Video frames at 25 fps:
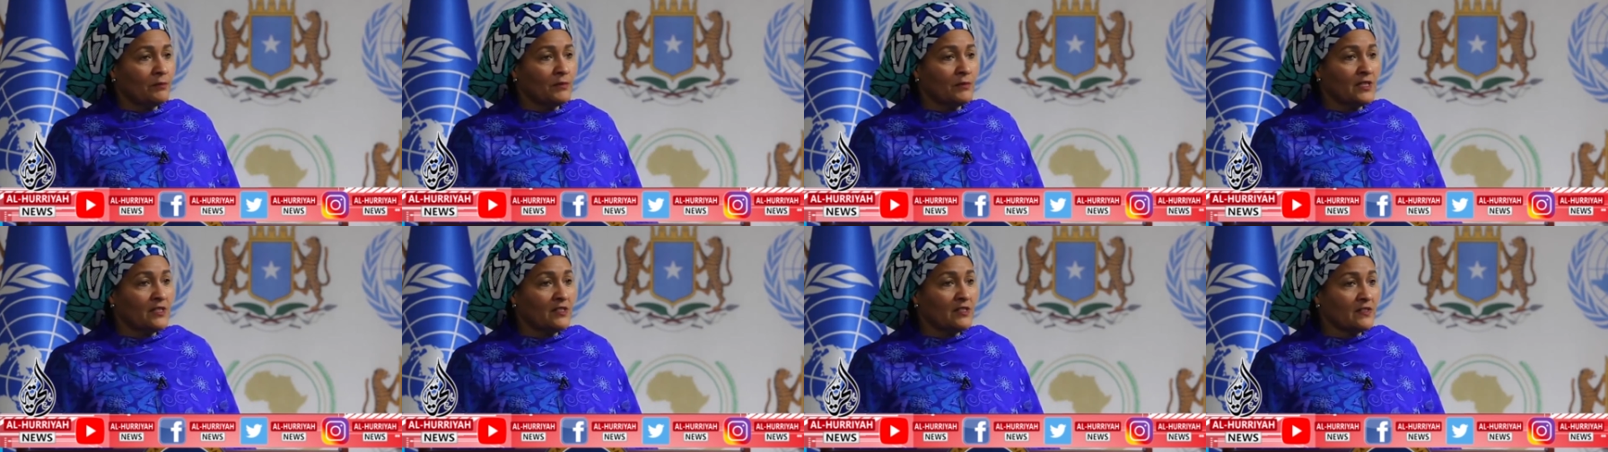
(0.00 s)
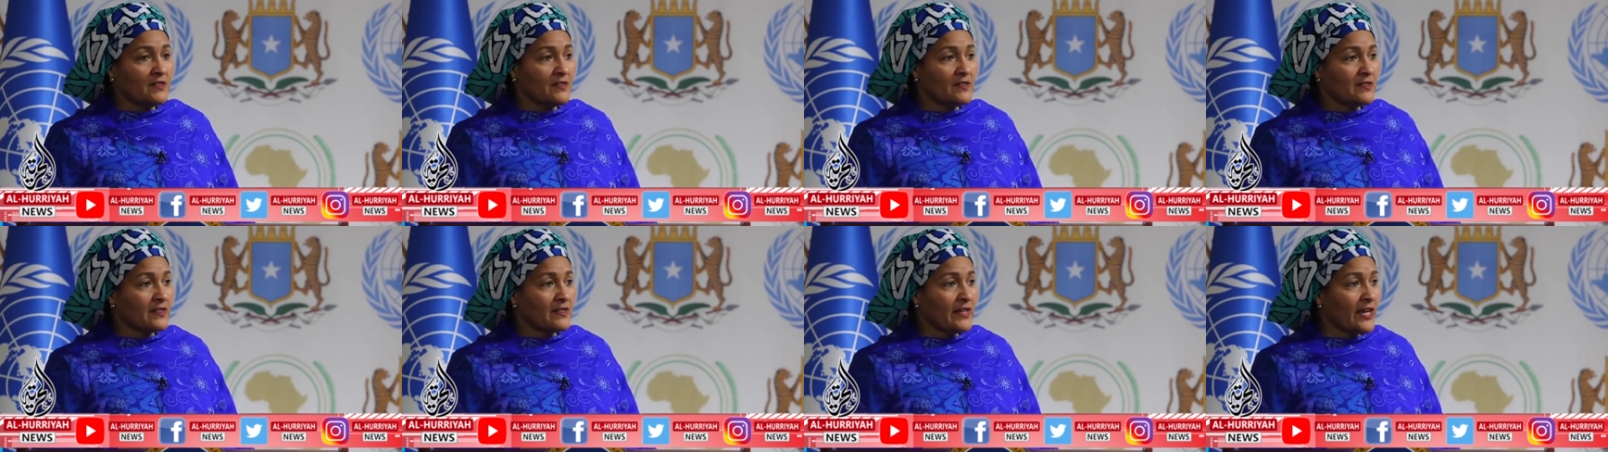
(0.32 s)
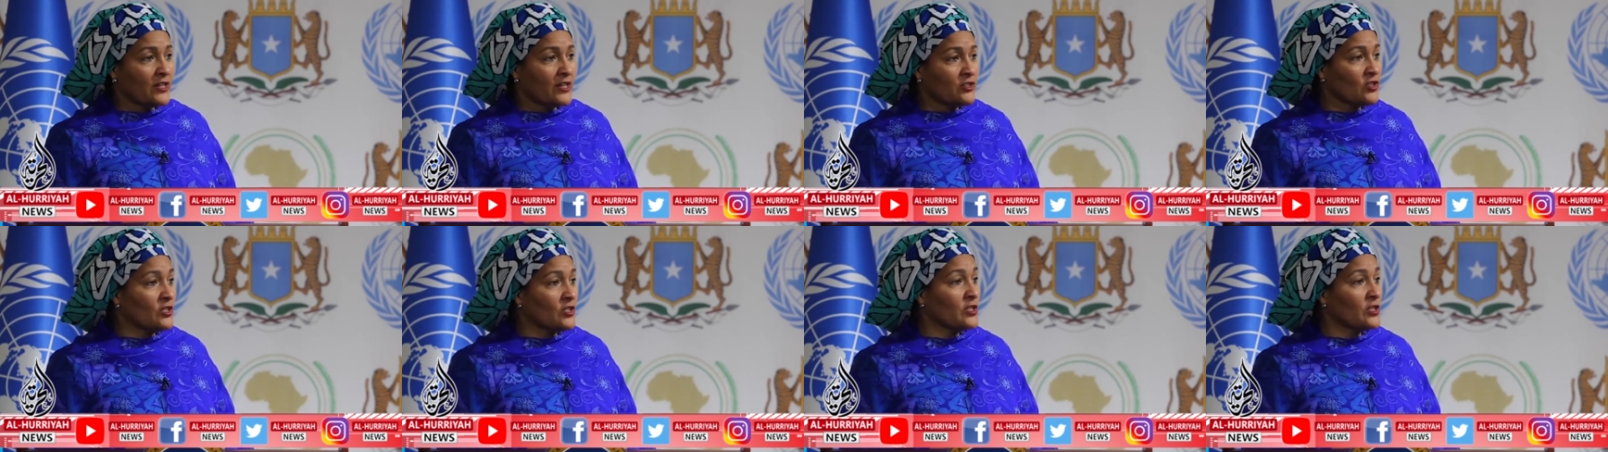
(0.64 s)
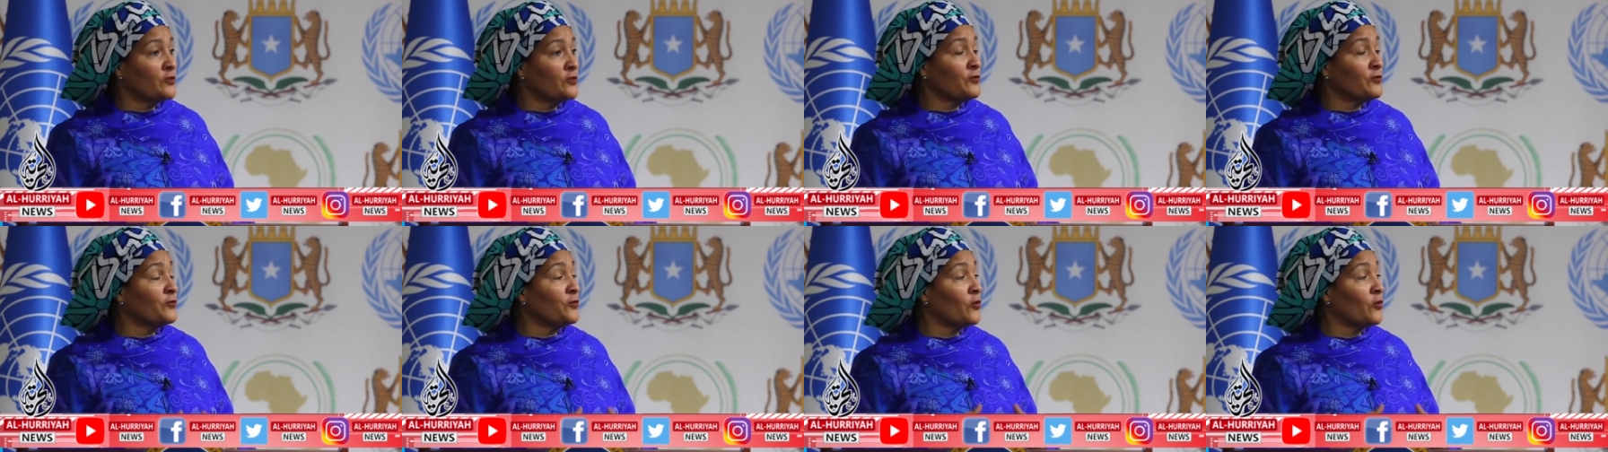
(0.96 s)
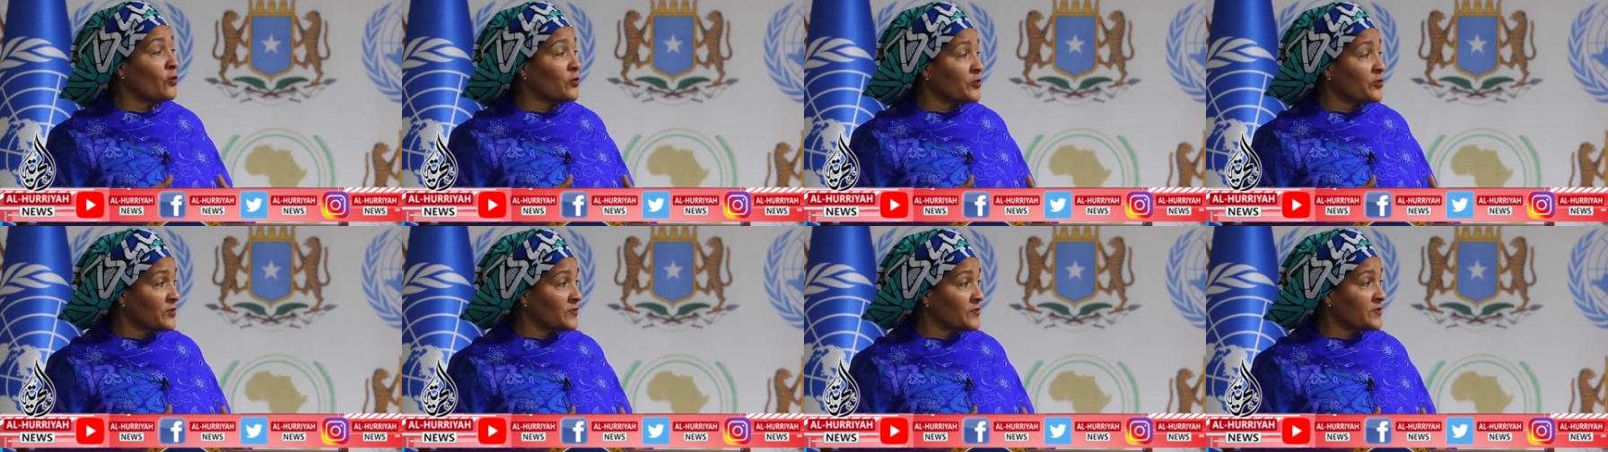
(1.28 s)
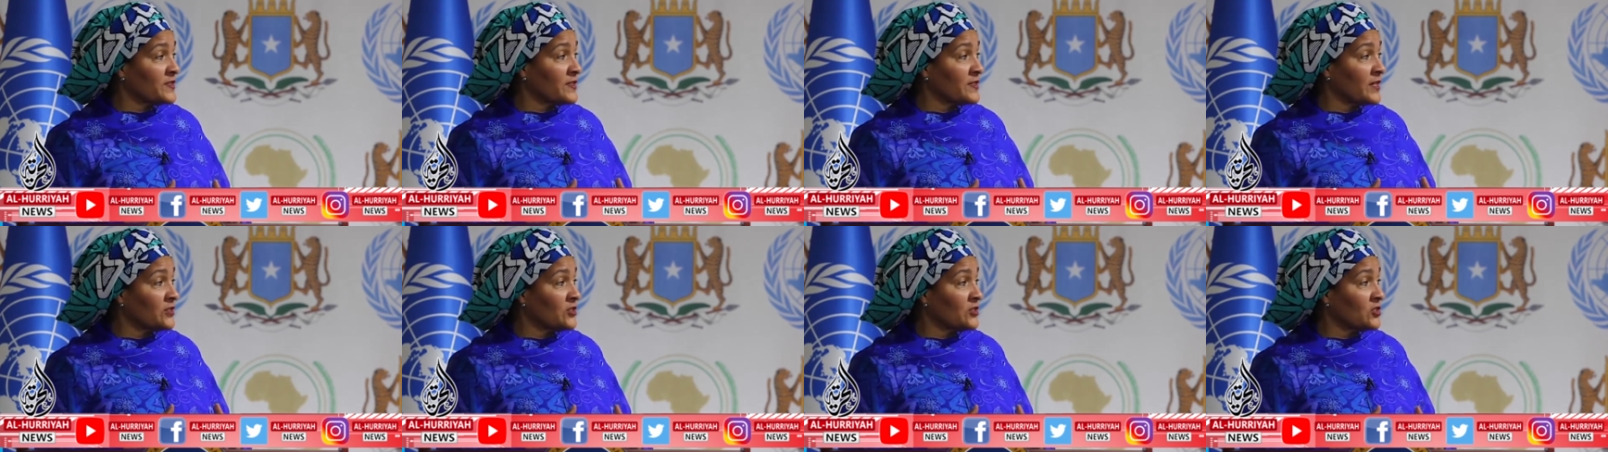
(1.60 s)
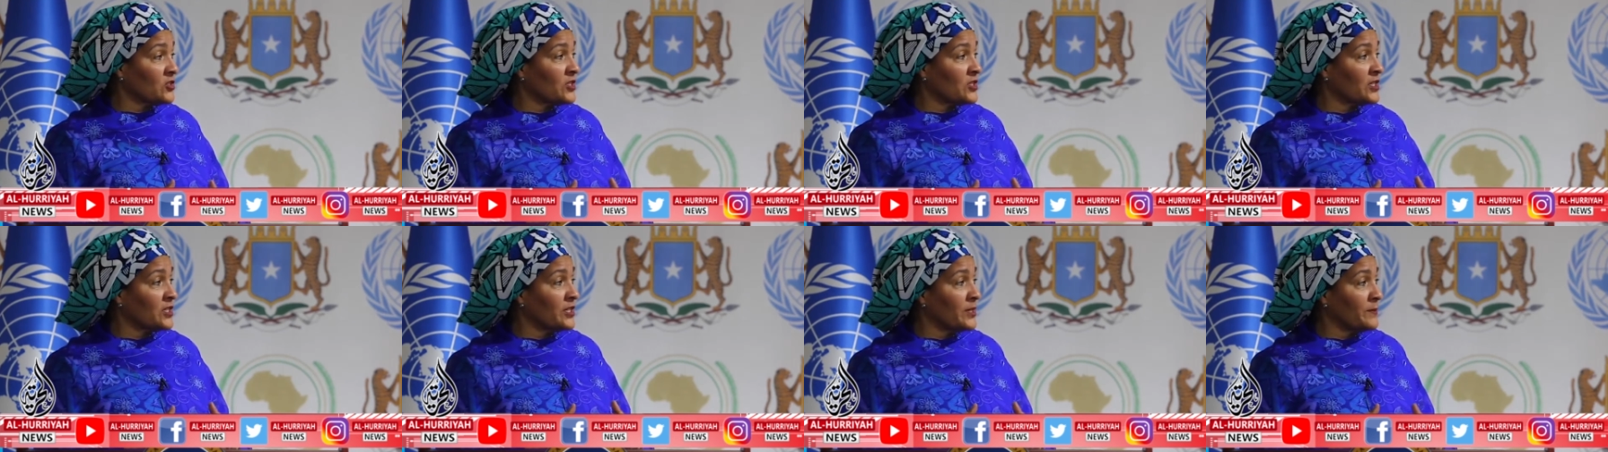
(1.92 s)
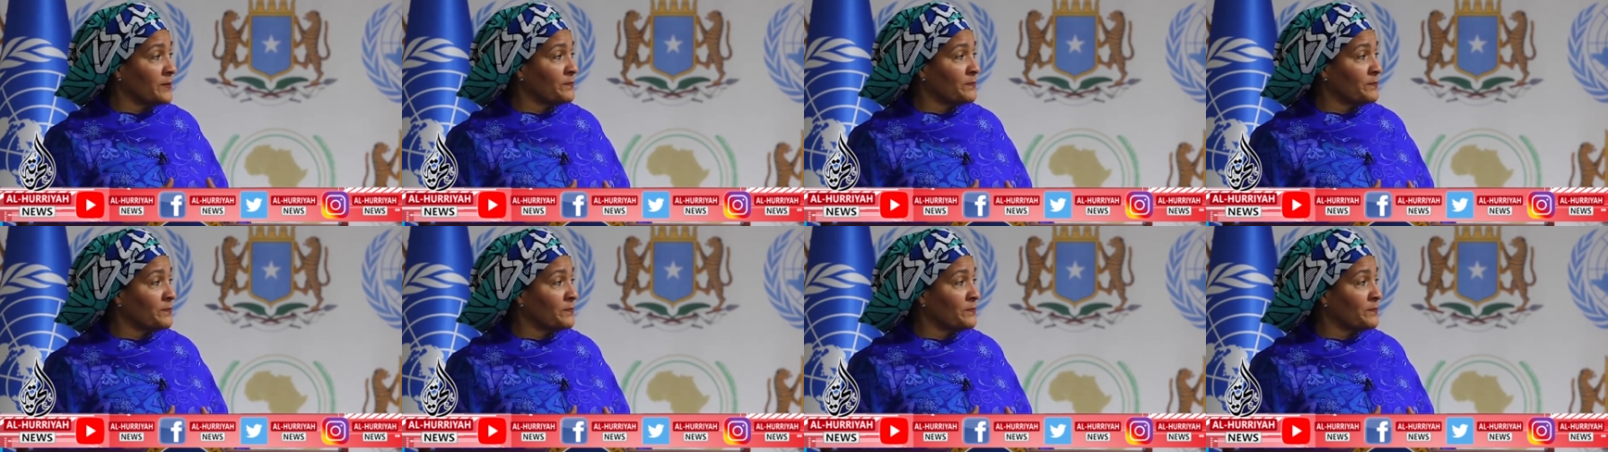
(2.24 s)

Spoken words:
It is actually the fourth of such